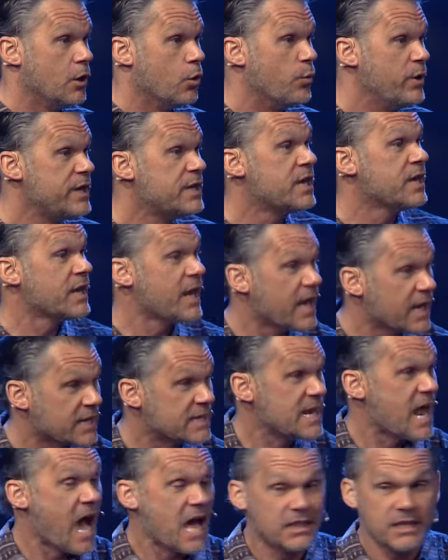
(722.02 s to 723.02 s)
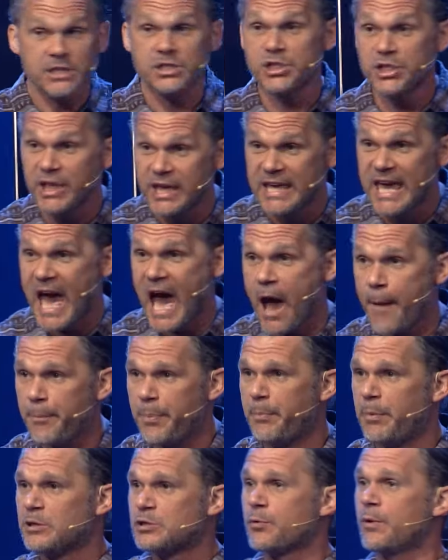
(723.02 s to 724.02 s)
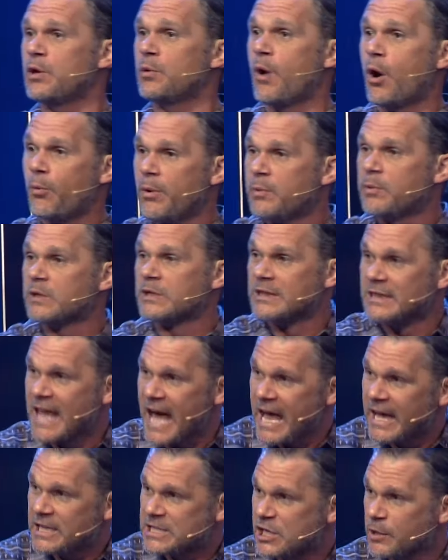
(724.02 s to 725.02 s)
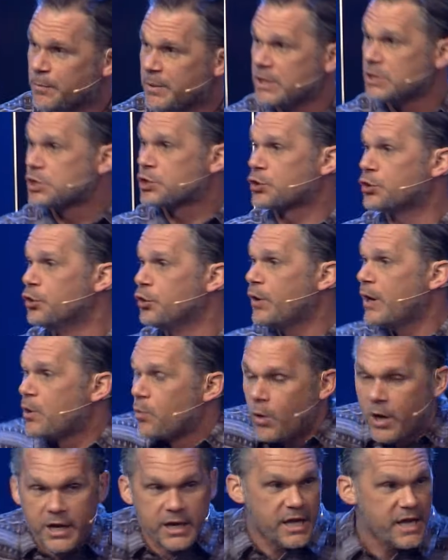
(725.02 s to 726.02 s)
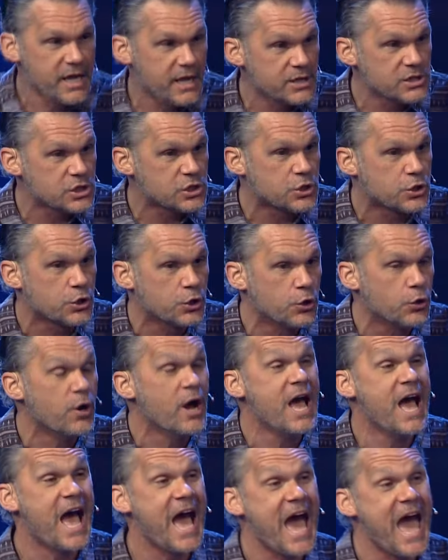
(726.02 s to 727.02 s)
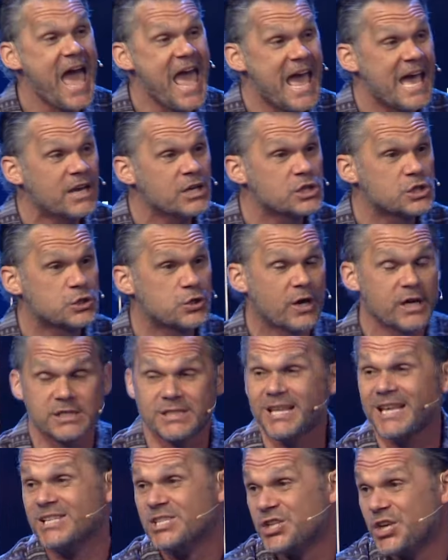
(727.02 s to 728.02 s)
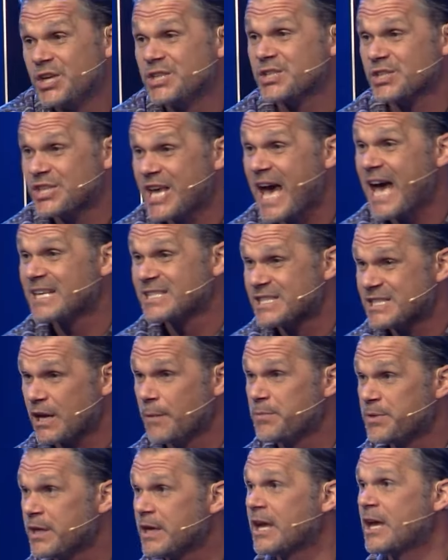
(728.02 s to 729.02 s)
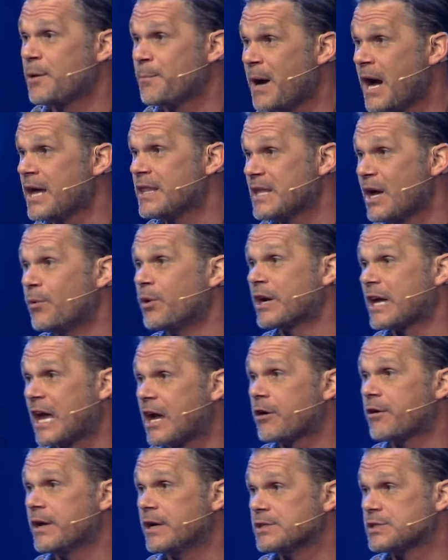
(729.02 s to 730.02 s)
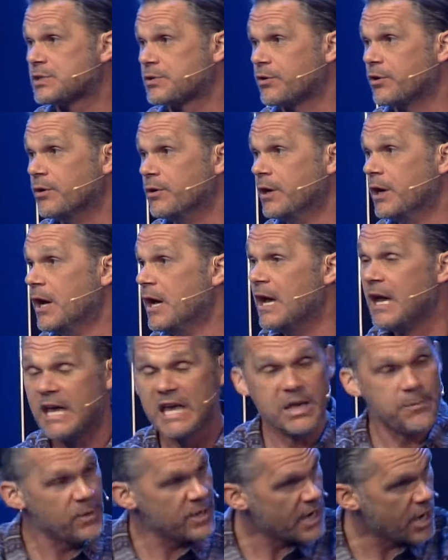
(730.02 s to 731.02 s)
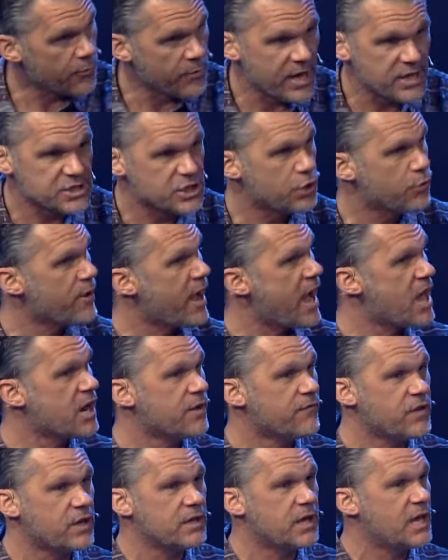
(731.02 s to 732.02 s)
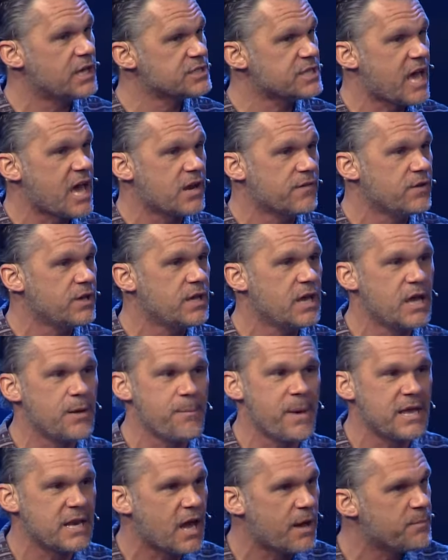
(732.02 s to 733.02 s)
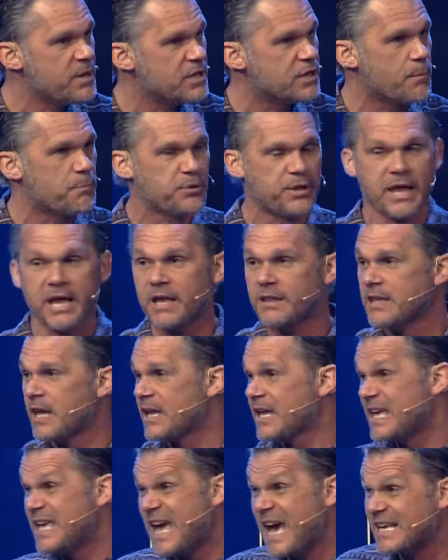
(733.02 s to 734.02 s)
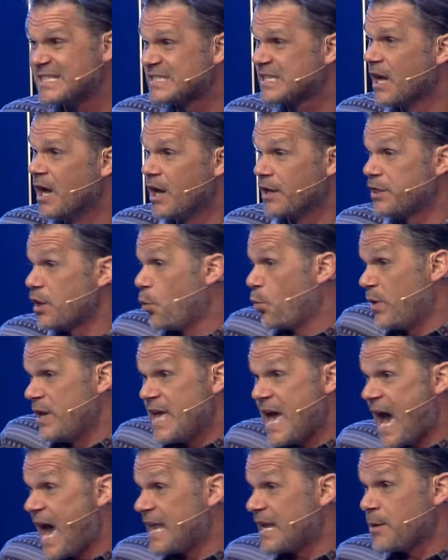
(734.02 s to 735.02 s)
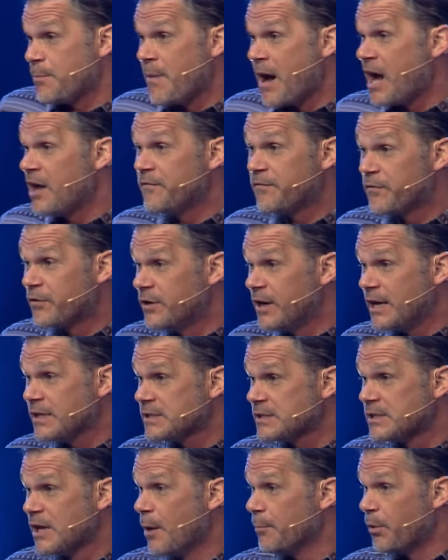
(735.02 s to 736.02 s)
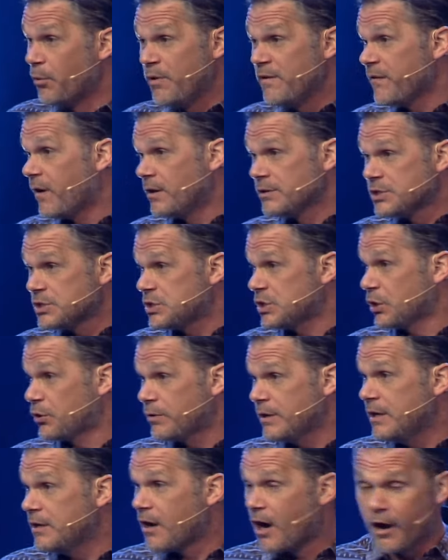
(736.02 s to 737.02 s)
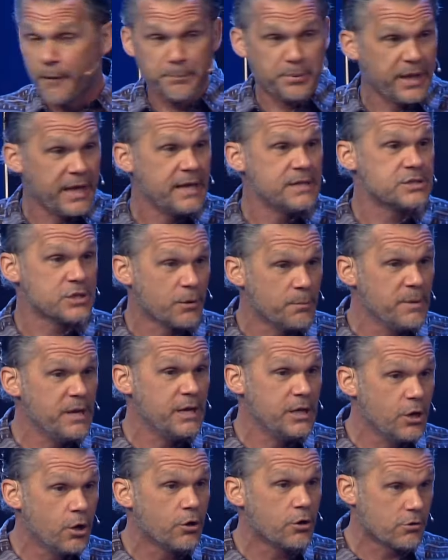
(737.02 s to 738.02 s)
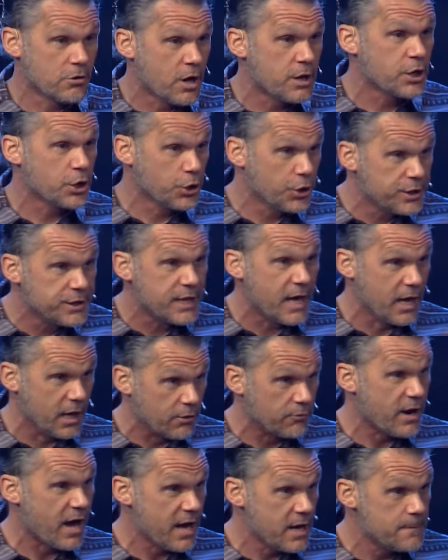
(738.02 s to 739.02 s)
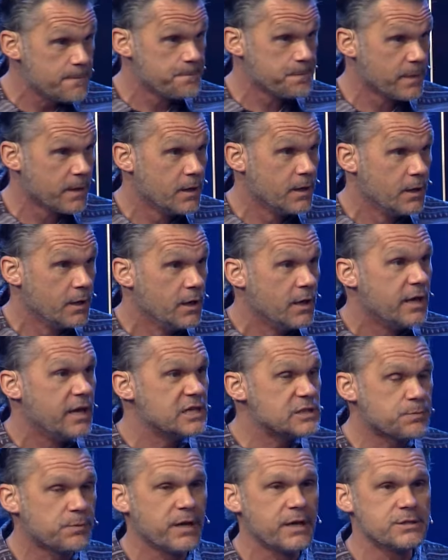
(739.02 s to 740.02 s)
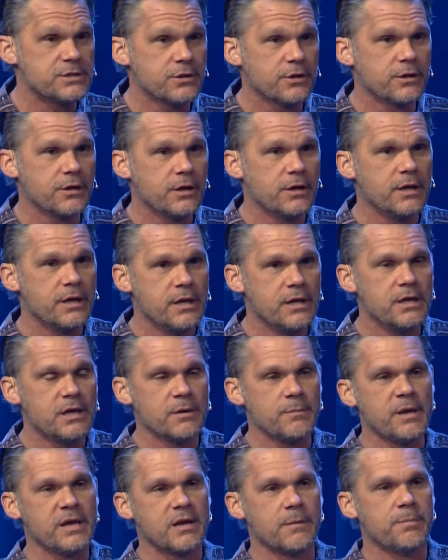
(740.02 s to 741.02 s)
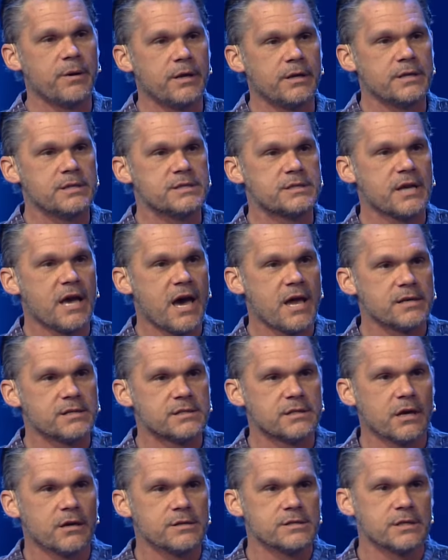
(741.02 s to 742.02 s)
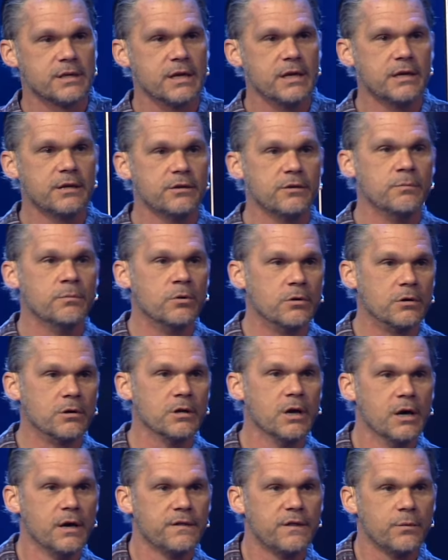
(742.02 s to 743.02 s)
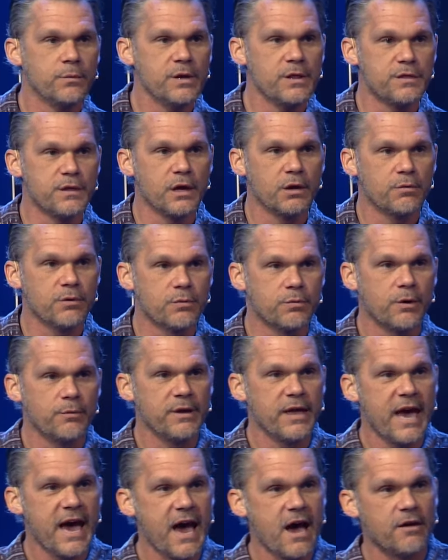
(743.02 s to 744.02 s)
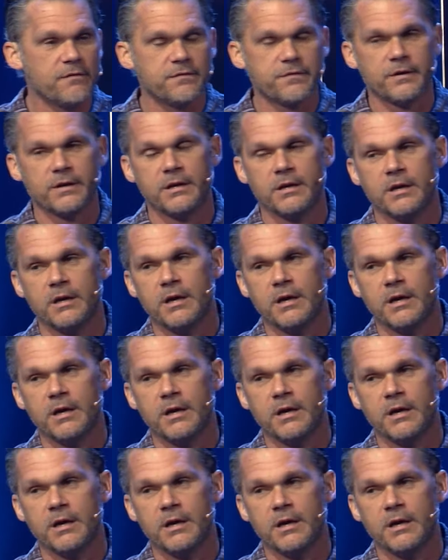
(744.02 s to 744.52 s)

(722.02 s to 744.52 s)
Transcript: We can acknowledge the gap between what we would like to be true and what is true, and trust that Jesus has something in mind that will carry us through. He may not rescue out of it, us out of it. It may not be the plan that he has, that we had in mind for us, but we've all just agreed our plans are mediocre on a good day, right? His plans are good. He can make abundance out of scarcity. He can do more than we think with what we have.